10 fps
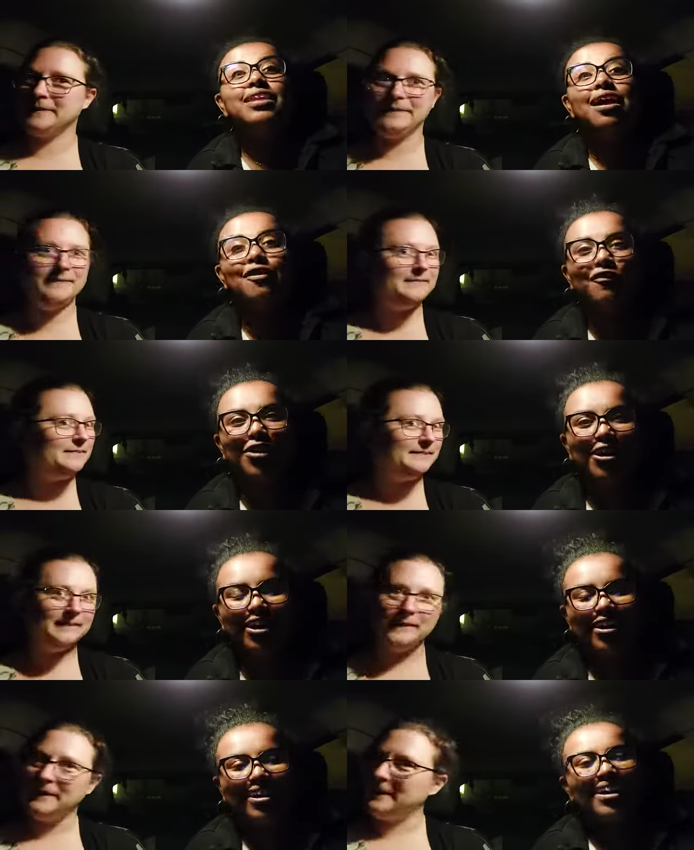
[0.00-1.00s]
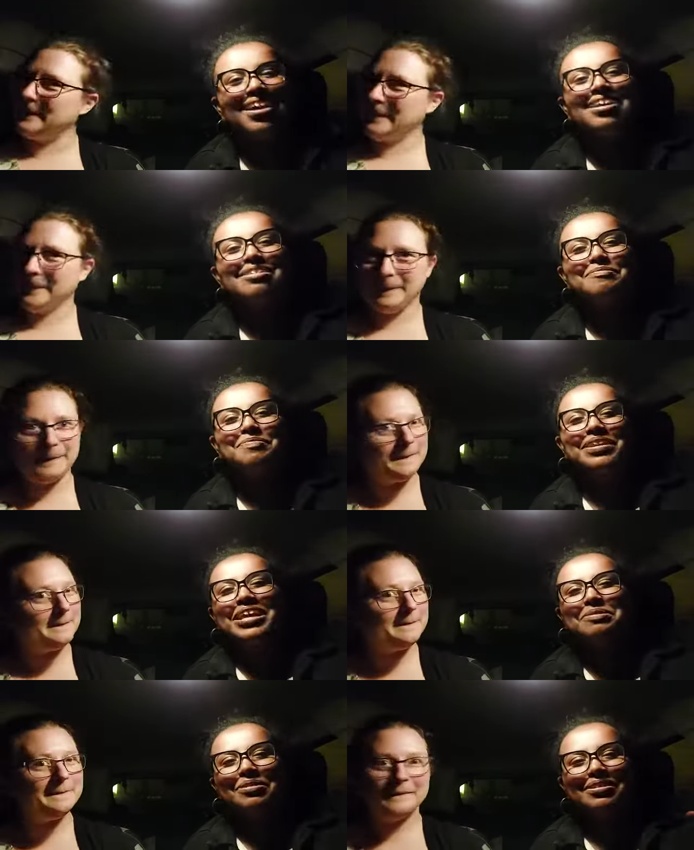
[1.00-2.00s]
Speaker 1: never been
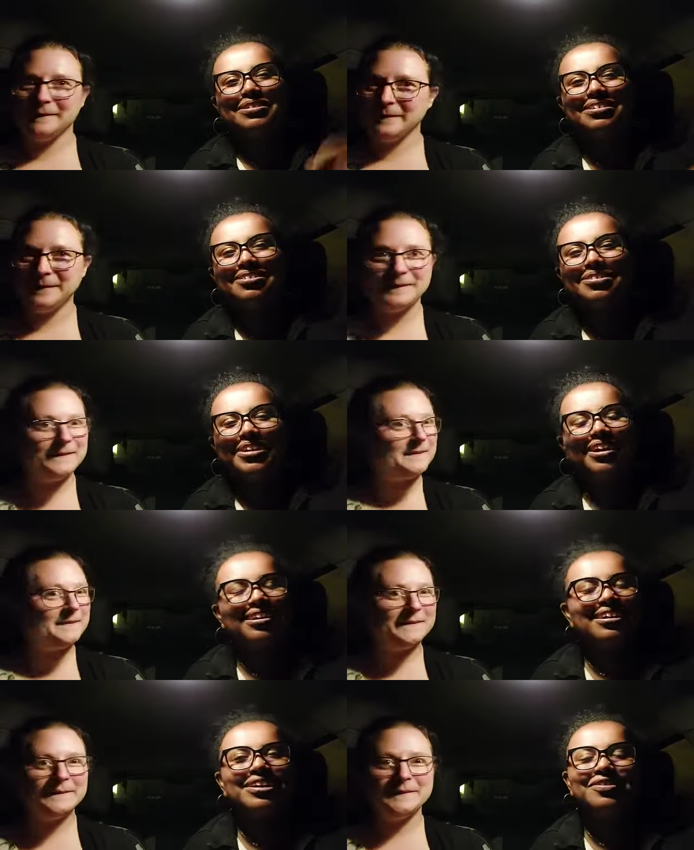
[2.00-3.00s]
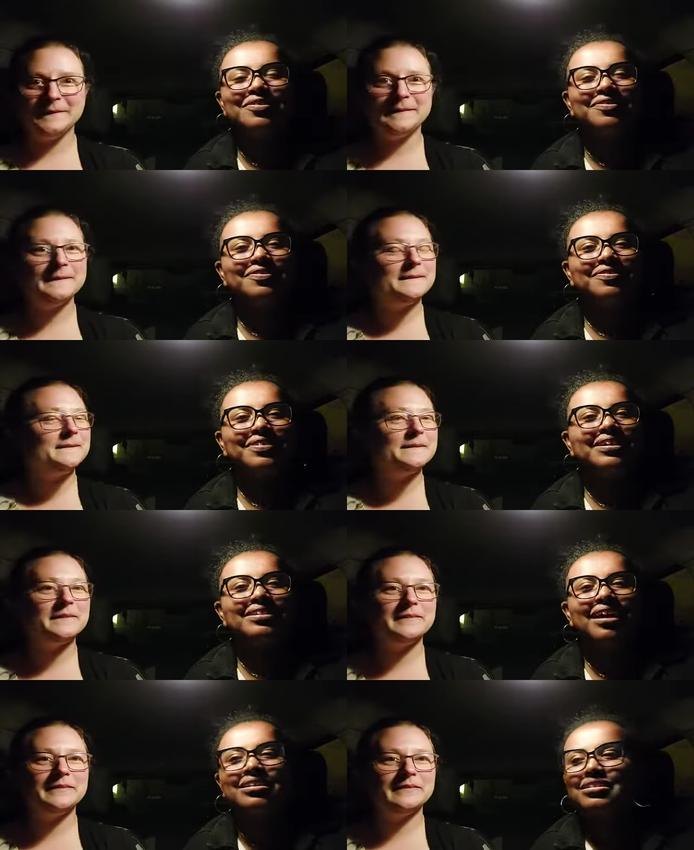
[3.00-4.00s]
able to go there if it
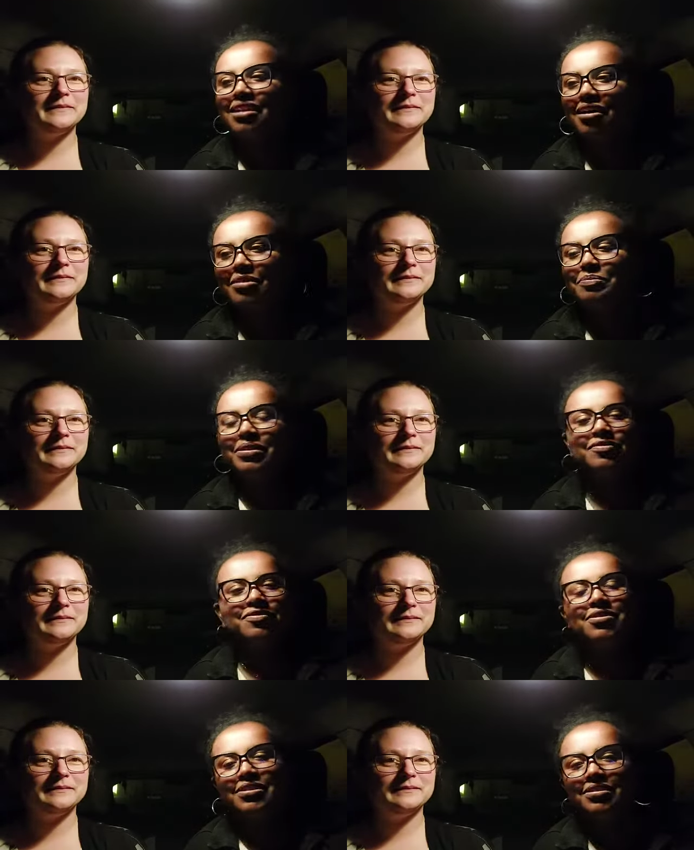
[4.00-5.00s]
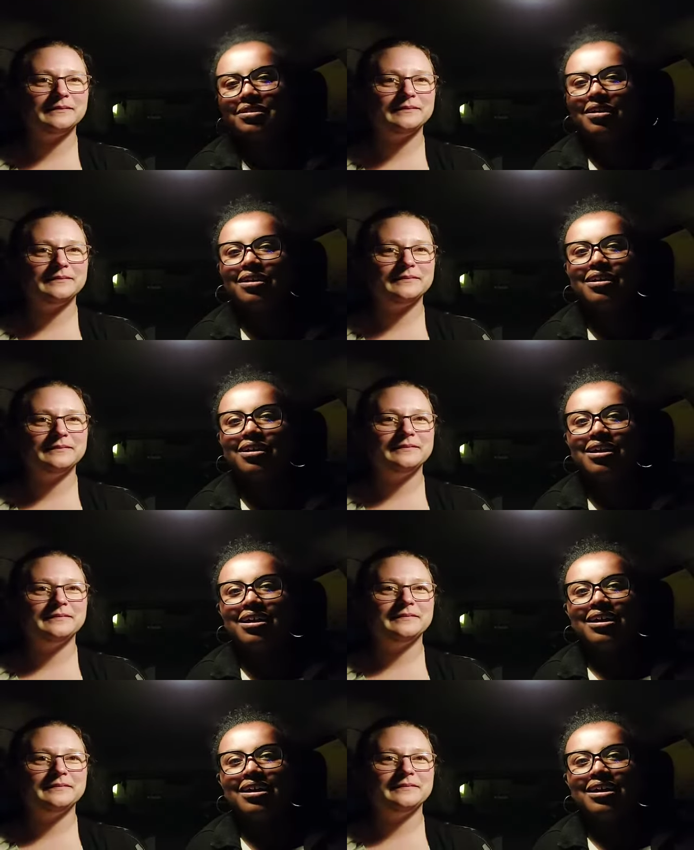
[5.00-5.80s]
had not been for this car